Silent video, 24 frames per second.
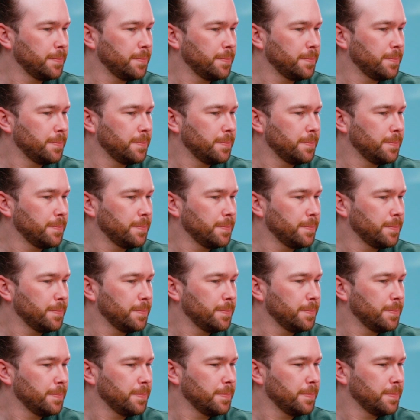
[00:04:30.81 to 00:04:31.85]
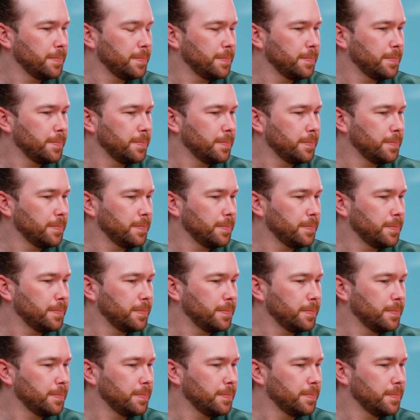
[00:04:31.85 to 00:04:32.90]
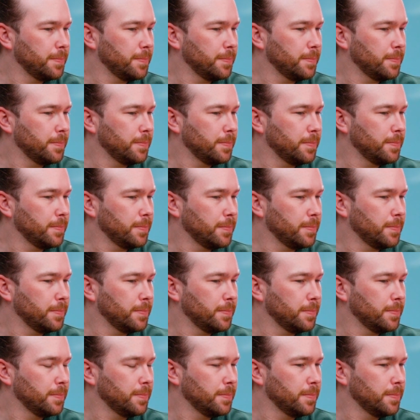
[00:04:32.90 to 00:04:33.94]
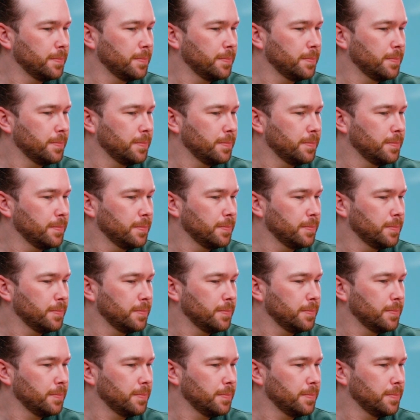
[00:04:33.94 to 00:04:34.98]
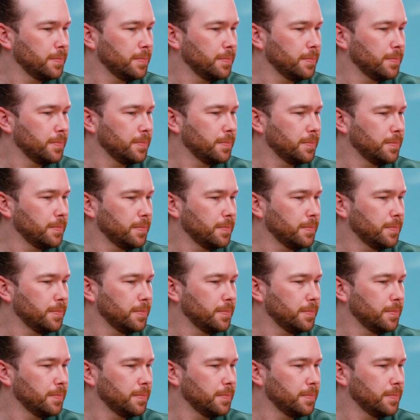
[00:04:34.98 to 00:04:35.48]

(not speaking)